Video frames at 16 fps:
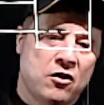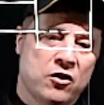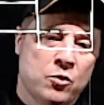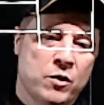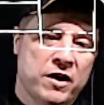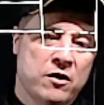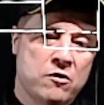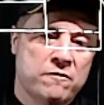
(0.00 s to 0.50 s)
all the
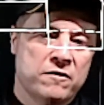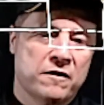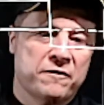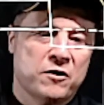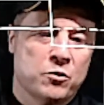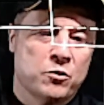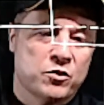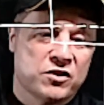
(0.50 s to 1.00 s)
way over,
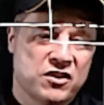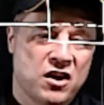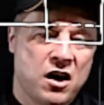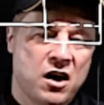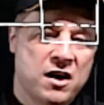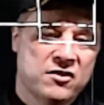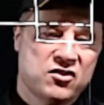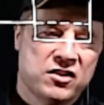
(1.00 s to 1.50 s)
if there was a
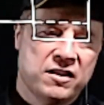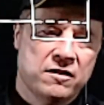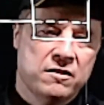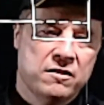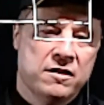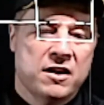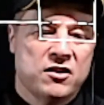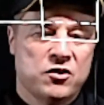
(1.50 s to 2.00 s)
notch
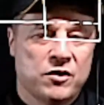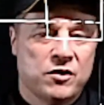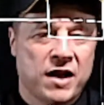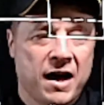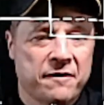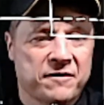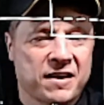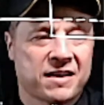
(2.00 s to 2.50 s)
here, you'd
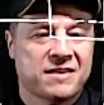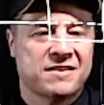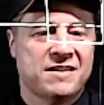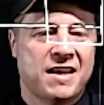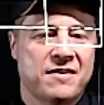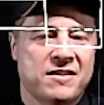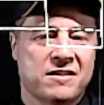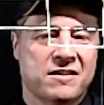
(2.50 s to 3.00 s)
have to
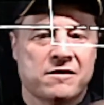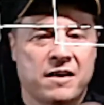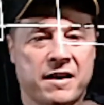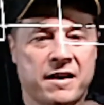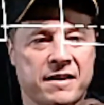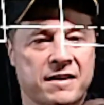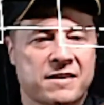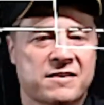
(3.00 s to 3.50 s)
extend this
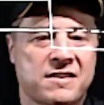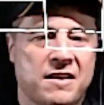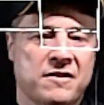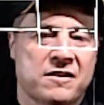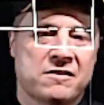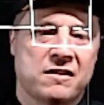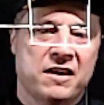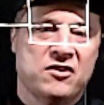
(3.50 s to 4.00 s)
line,
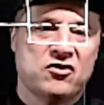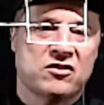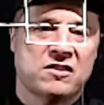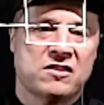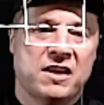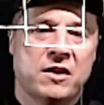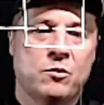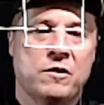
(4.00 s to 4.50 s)

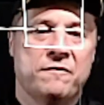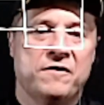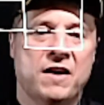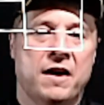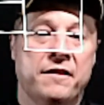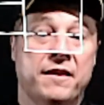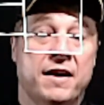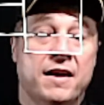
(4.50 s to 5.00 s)
just like we've
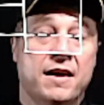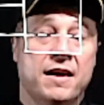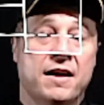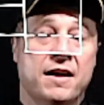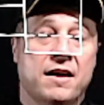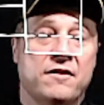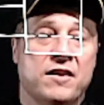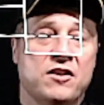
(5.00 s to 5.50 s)
done.
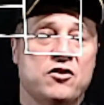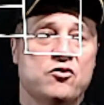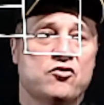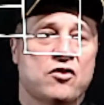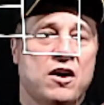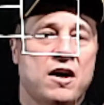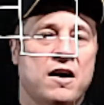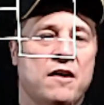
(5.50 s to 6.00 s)
And then you
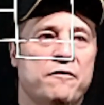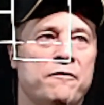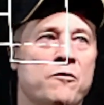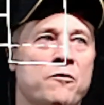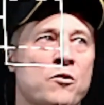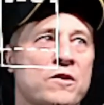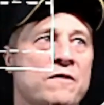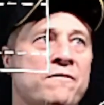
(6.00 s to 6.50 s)
draw
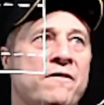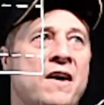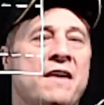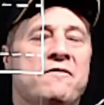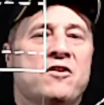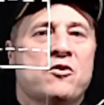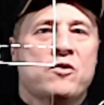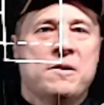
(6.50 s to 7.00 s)
a
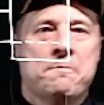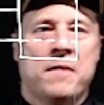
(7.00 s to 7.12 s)
45-degree